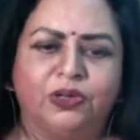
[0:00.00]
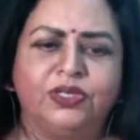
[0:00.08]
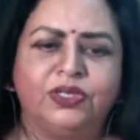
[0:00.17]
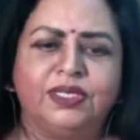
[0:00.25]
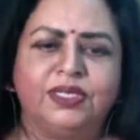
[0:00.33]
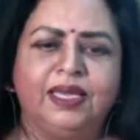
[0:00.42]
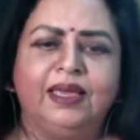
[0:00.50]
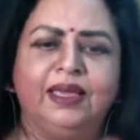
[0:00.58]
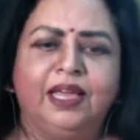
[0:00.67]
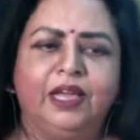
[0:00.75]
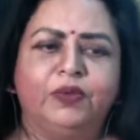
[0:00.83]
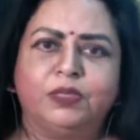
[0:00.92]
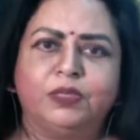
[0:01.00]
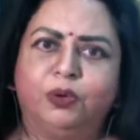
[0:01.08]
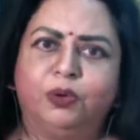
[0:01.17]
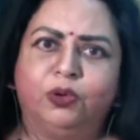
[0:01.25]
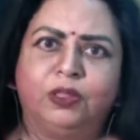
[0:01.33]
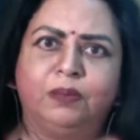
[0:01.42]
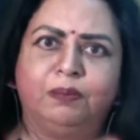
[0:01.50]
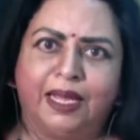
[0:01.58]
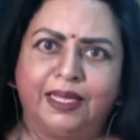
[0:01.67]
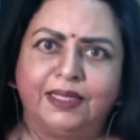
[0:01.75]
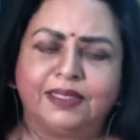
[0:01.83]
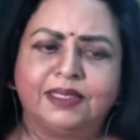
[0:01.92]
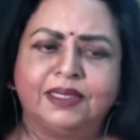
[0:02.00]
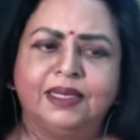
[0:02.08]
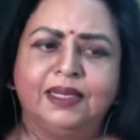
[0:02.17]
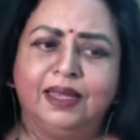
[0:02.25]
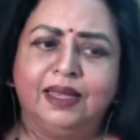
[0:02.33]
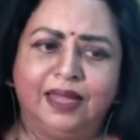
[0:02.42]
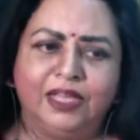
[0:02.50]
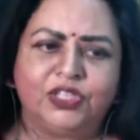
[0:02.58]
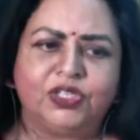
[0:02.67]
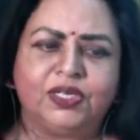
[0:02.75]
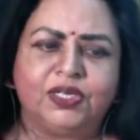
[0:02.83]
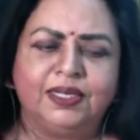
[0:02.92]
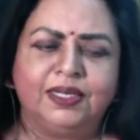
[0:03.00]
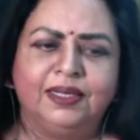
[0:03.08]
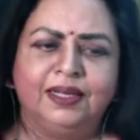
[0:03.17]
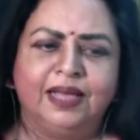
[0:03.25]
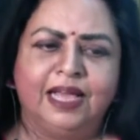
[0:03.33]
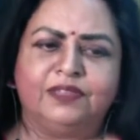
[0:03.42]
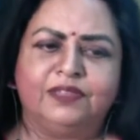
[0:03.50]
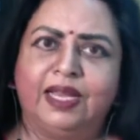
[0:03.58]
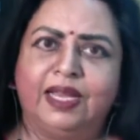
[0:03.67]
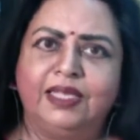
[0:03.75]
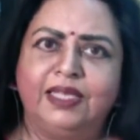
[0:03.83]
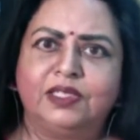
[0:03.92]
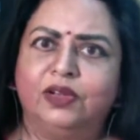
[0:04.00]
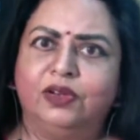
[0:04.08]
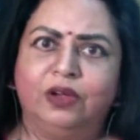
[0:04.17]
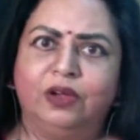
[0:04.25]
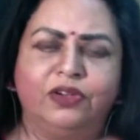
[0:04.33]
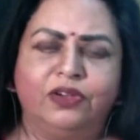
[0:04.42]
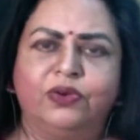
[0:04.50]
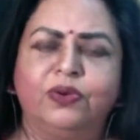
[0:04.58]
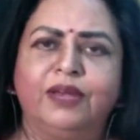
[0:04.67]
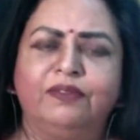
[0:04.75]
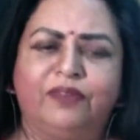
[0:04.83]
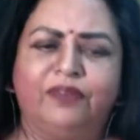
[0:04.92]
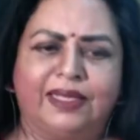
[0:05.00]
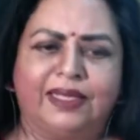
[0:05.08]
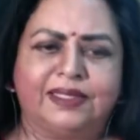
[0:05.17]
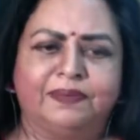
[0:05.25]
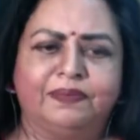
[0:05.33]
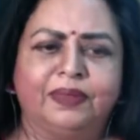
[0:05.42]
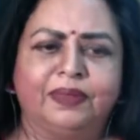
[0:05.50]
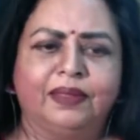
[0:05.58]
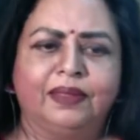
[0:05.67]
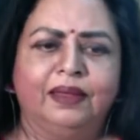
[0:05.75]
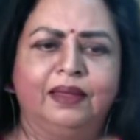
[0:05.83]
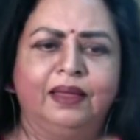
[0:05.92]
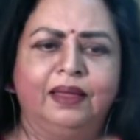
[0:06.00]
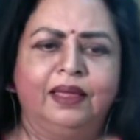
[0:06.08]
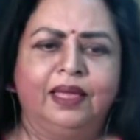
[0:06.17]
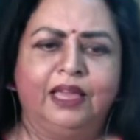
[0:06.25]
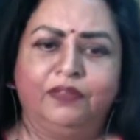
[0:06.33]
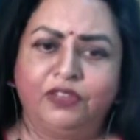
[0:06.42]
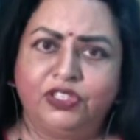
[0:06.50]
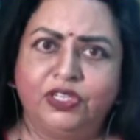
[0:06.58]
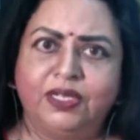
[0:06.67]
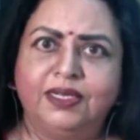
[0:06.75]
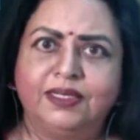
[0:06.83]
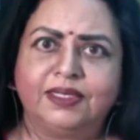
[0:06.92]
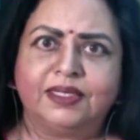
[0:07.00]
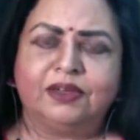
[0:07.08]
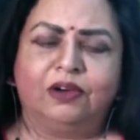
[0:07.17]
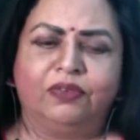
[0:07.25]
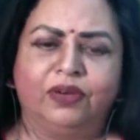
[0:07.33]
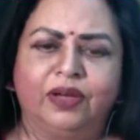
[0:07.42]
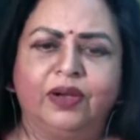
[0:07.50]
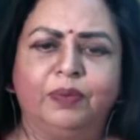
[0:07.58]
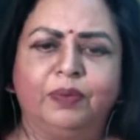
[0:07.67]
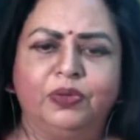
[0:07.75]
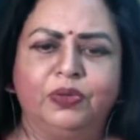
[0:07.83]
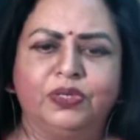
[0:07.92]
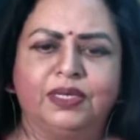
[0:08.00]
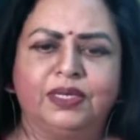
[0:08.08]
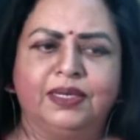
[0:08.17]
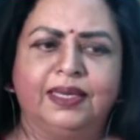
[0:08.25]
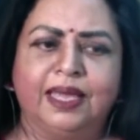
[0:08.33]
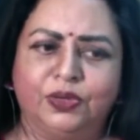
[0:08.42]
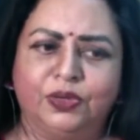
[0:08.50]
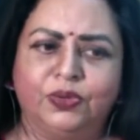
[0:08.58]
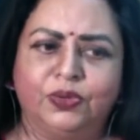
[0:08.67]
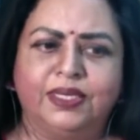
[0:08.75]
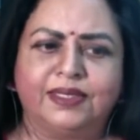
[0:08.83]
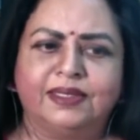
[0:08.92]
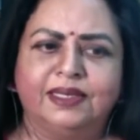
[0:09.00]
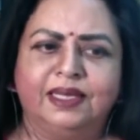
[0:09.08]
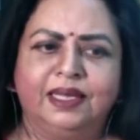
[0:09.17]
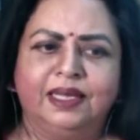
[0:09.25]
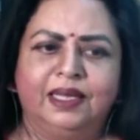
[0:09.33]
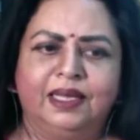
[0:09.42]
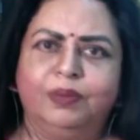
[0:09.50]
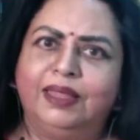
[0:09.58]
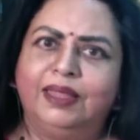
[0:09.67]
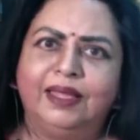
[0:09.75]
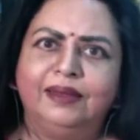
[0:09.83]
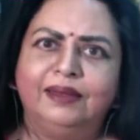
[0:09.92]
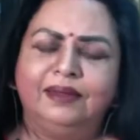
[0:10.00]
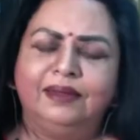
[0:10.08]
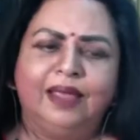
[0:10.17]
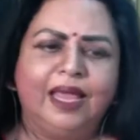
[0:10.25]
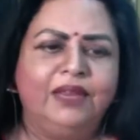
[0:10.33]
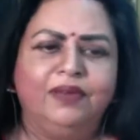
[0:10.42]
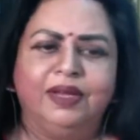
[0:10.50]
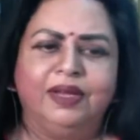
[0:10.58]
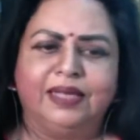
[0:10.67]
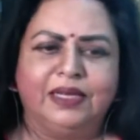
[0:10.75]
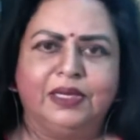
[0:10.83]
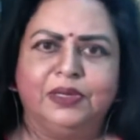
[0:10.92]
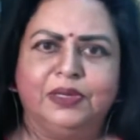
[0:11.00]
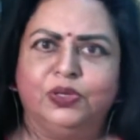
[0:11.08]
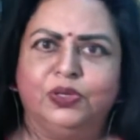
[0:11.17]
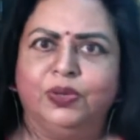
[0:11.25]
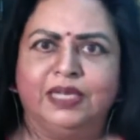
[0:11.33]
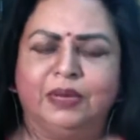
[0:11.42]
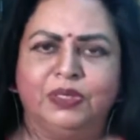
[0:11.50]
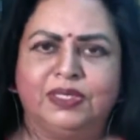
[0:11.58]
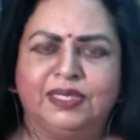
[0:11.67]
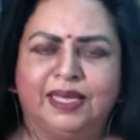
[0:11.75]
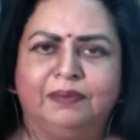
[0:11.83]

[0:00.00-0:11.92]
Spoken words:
see it was both biased in nature as well as not true in facts. If a journalist of her repute can do this, well then anyone can do it, I would say.